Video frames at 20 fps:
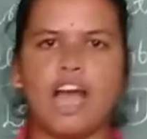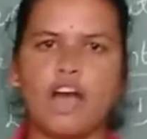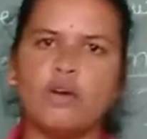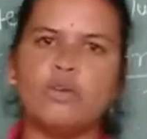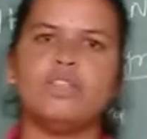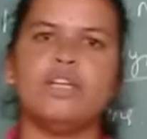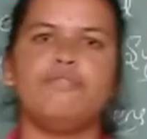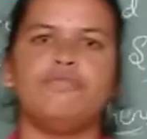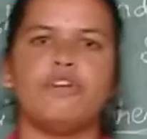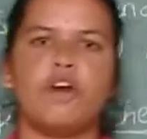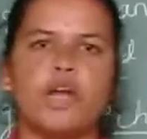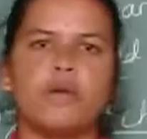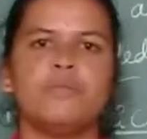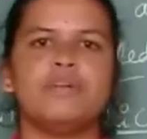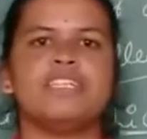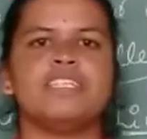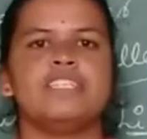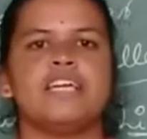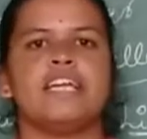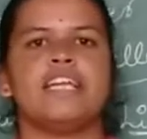how the
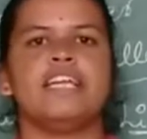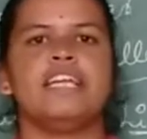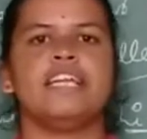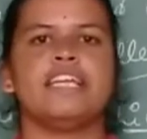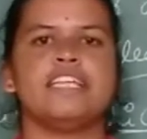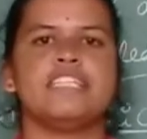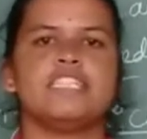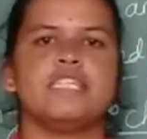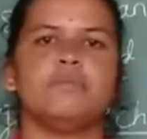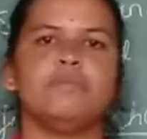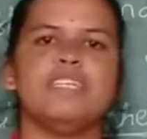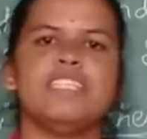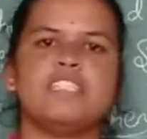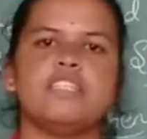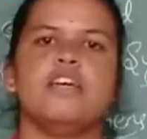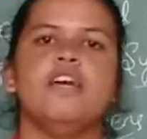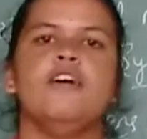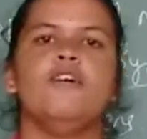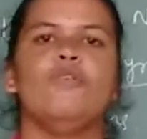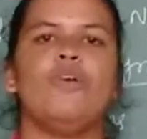farmers are increasing means
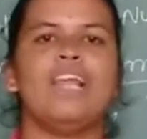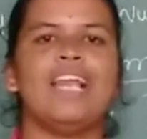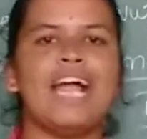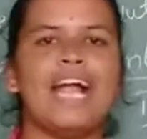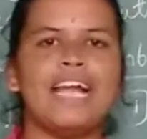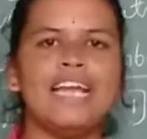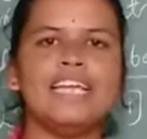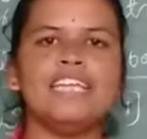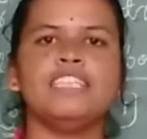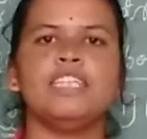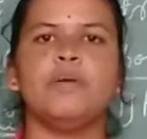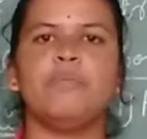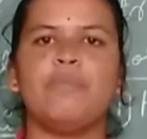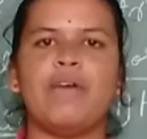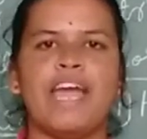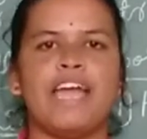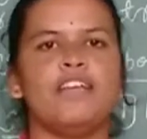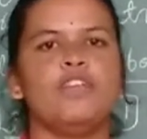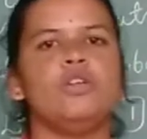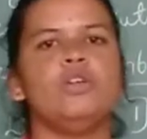while adding the
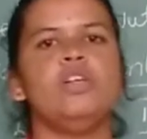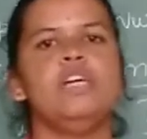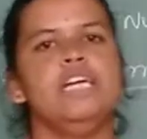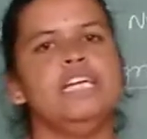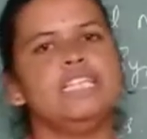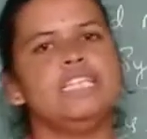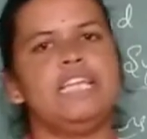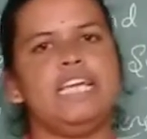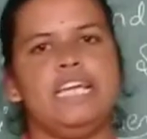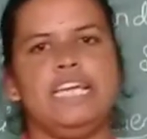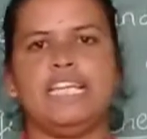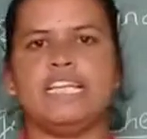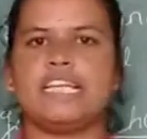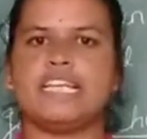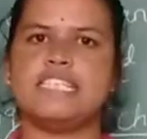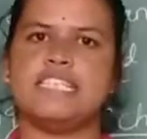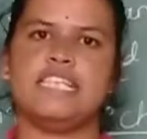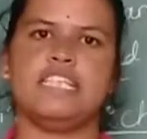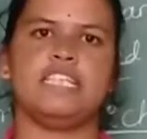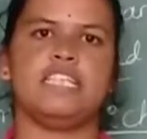manure, they
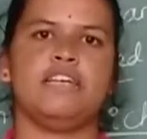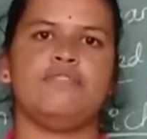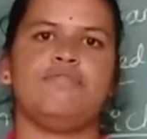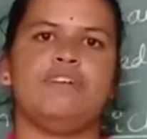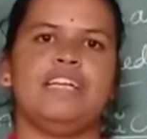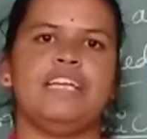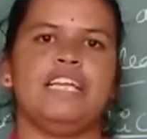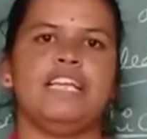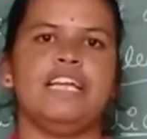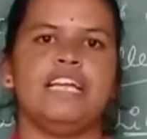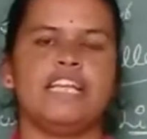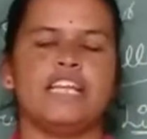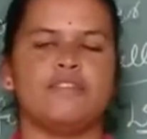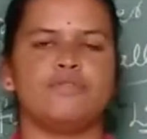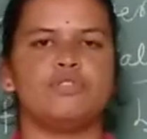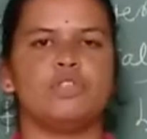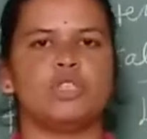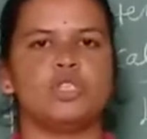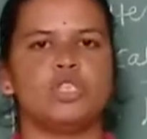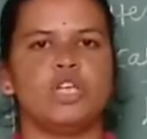increasing the fertility of
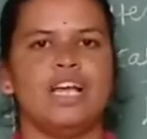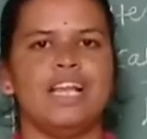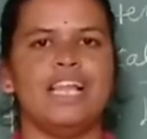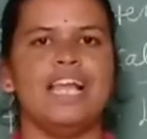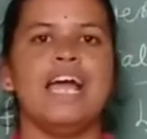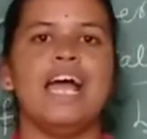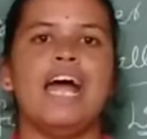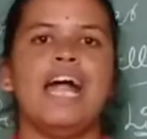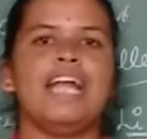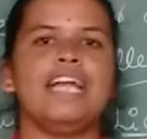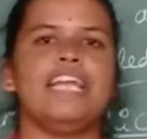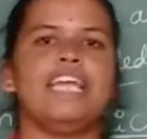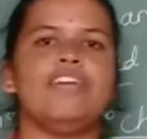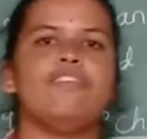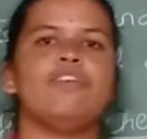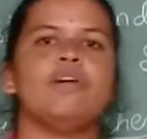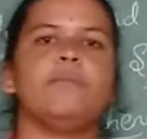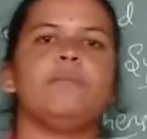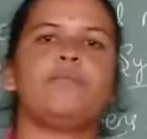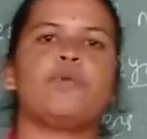the soil, and
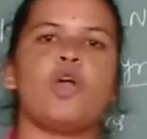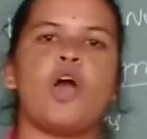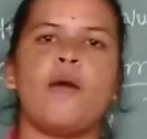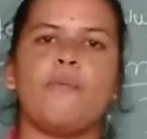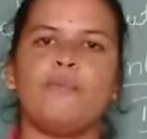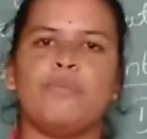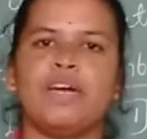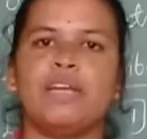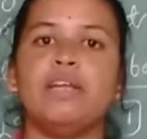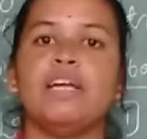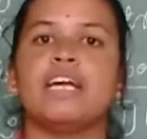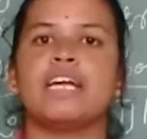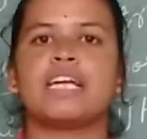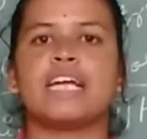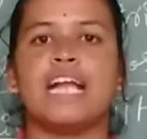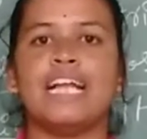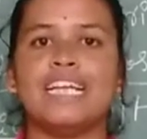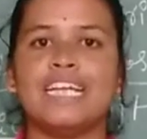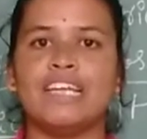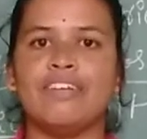even proper
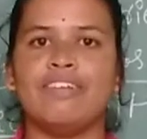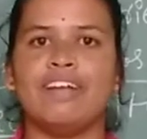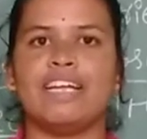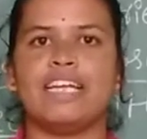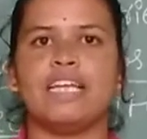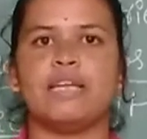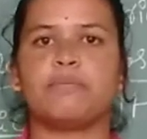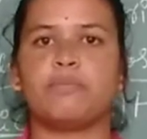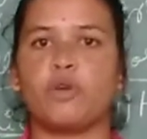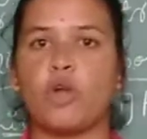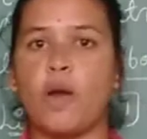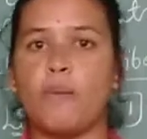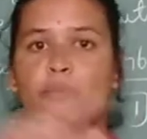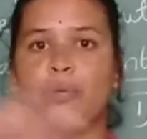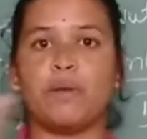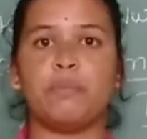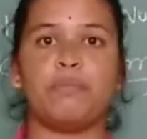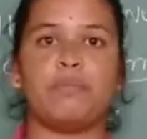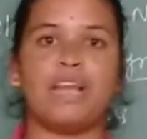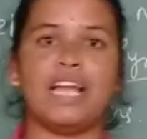cultivating,
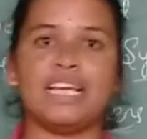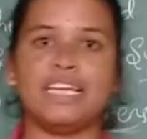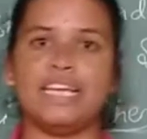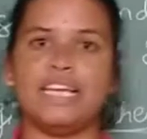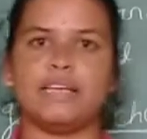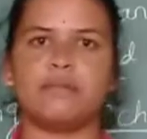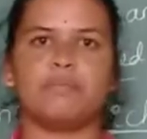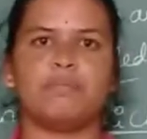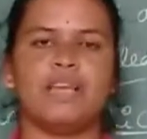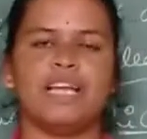proper plugging